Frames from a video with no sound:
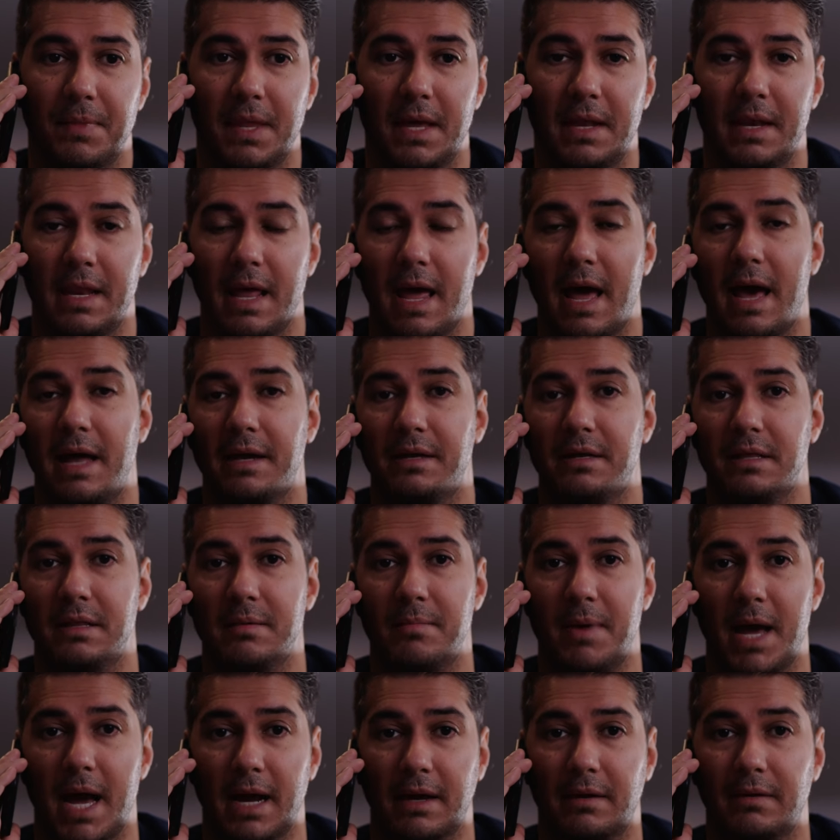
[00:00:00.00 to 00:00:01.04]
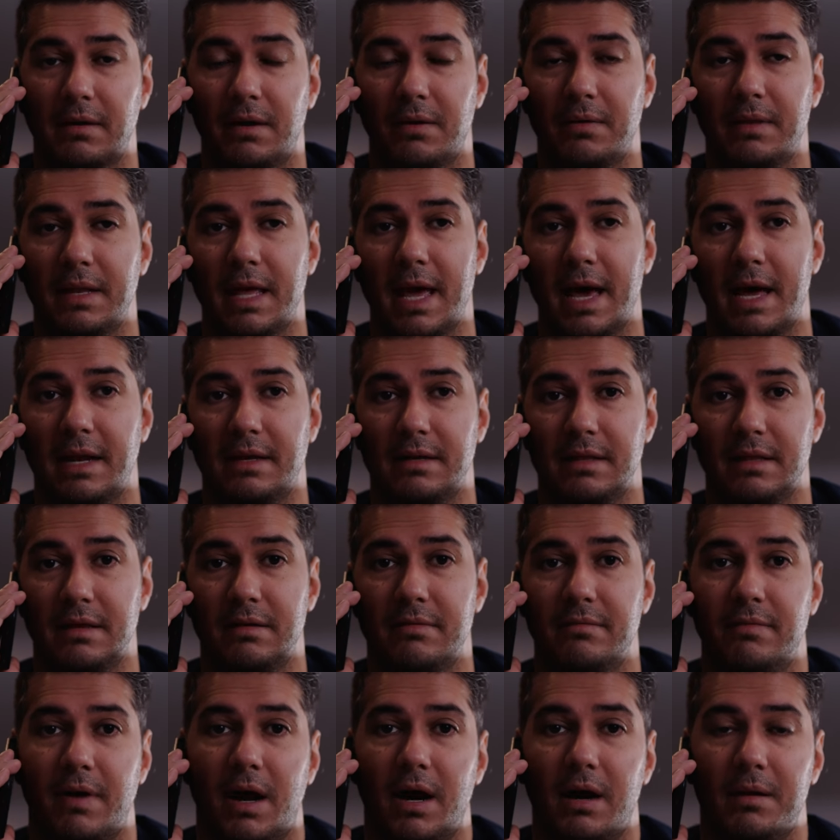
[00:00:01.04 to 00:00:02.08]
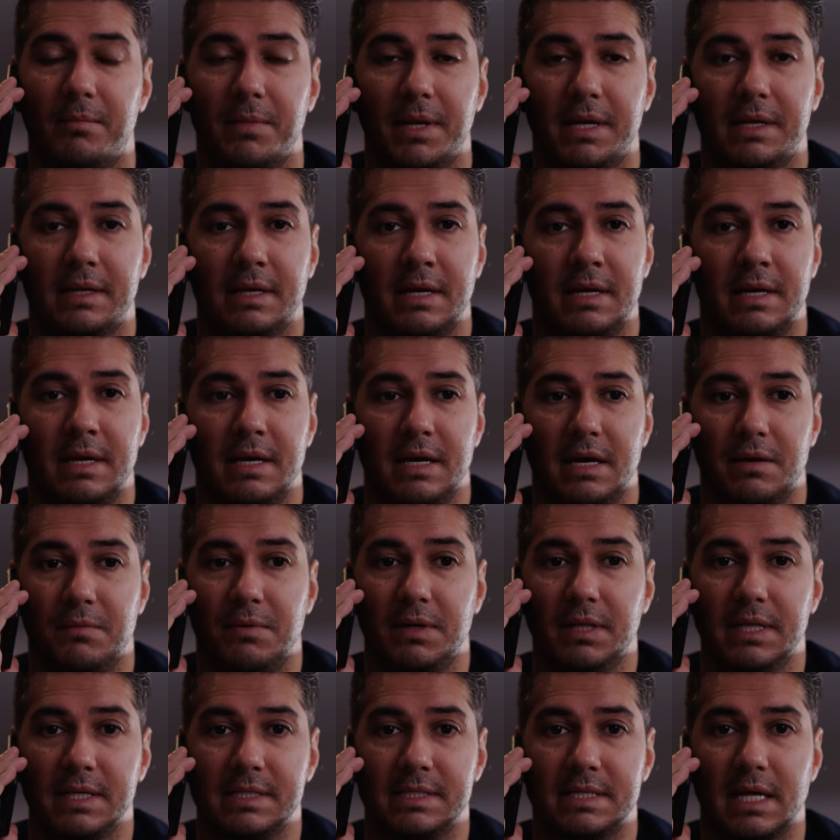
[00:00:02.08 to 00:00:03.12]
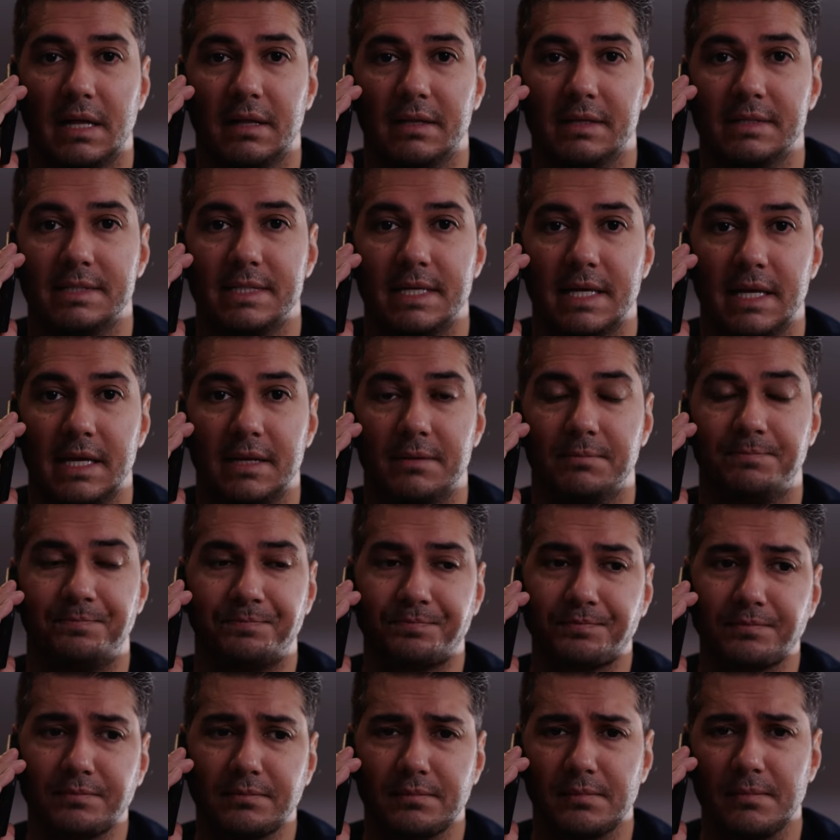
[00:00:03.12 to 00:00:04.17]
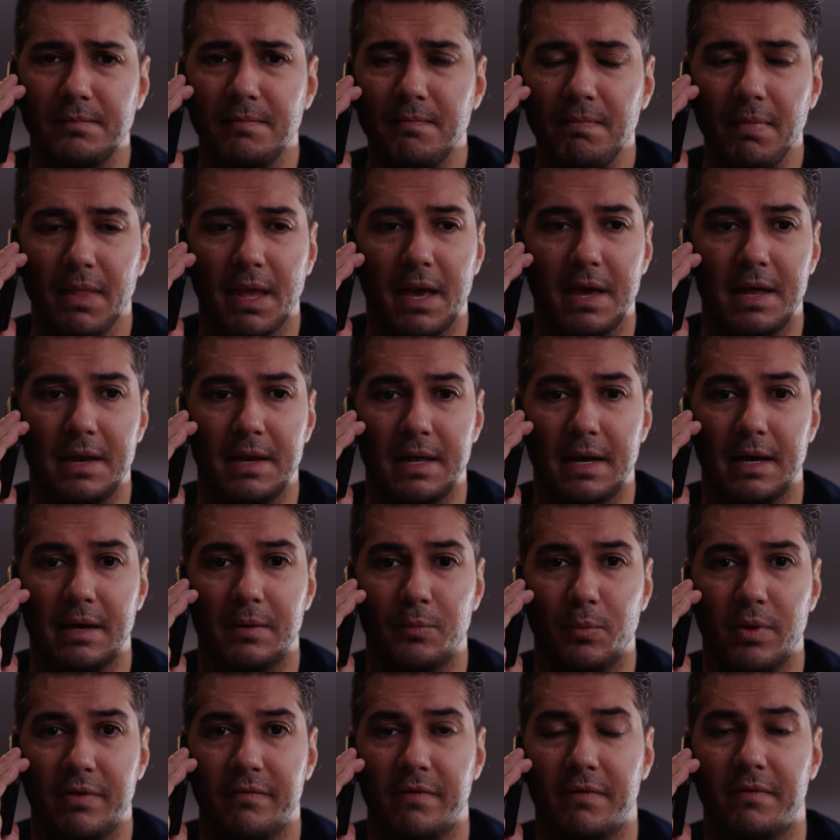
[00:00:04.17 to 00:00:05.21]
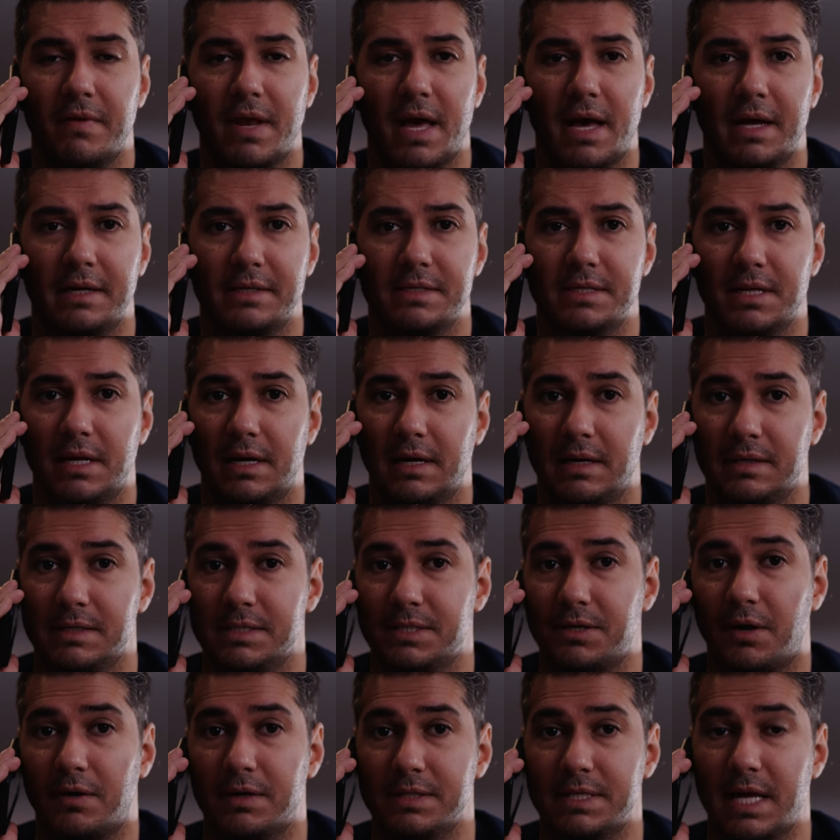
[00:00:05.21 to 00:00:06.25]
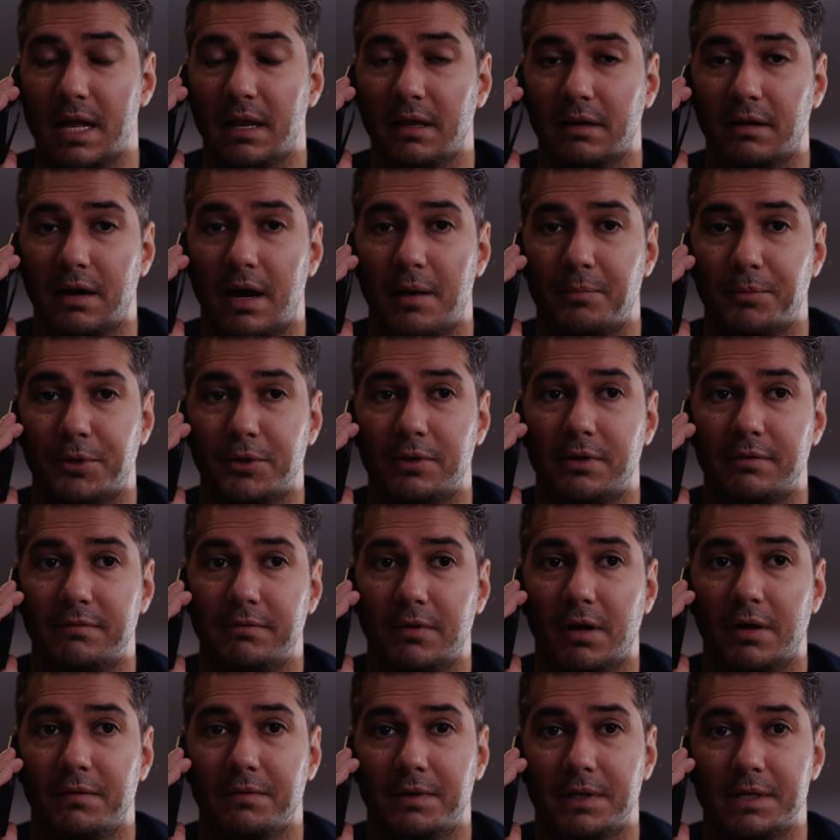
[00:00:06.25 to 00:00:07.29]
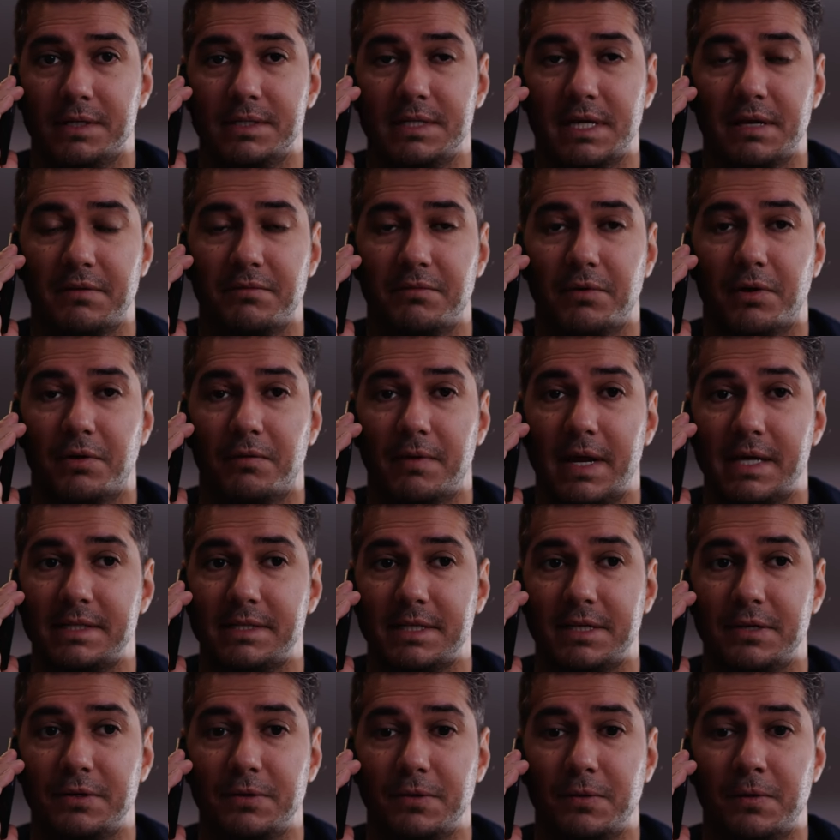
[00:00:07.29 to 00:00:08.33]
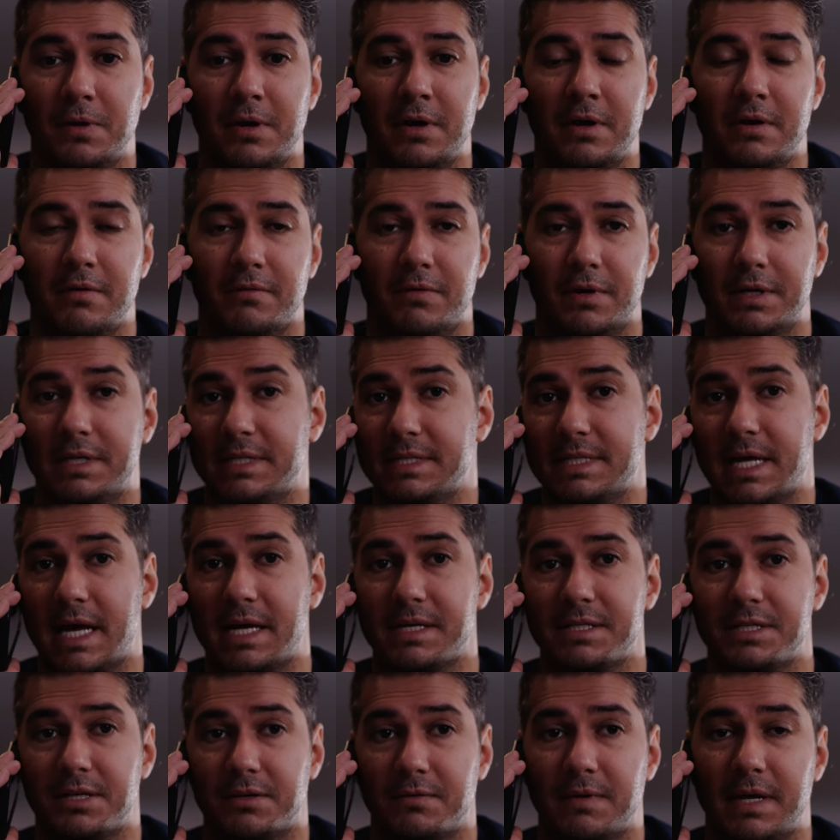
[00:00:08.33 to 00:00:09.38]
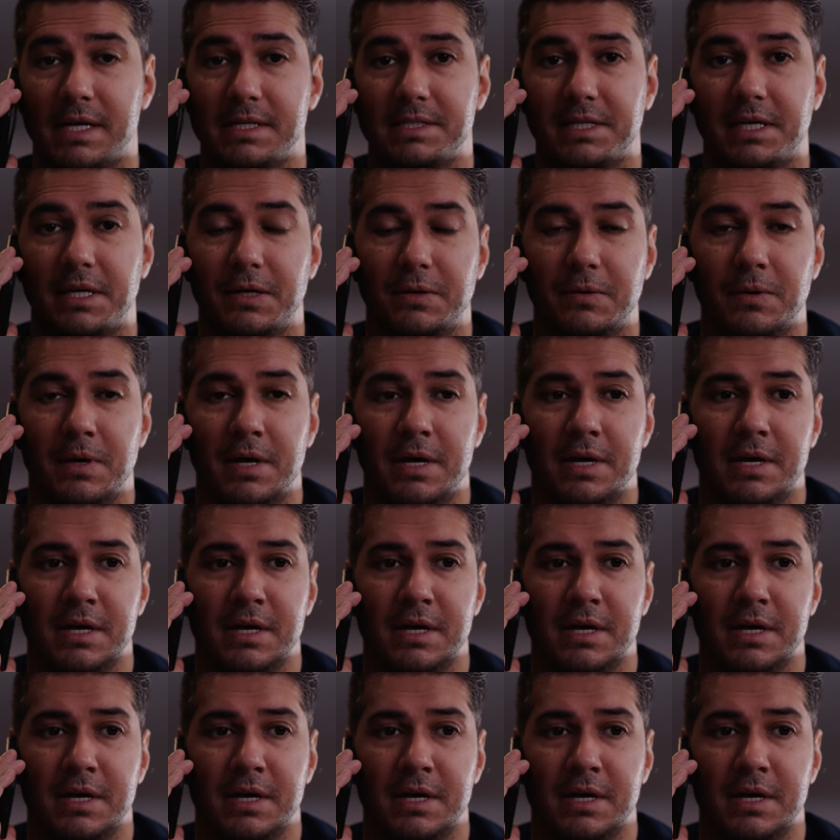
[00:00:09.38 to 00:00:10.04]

and they add to the background, they add to the environment, and really sell the scene. And we've even had a STARS helicopter involved in a scene for disaster rescue.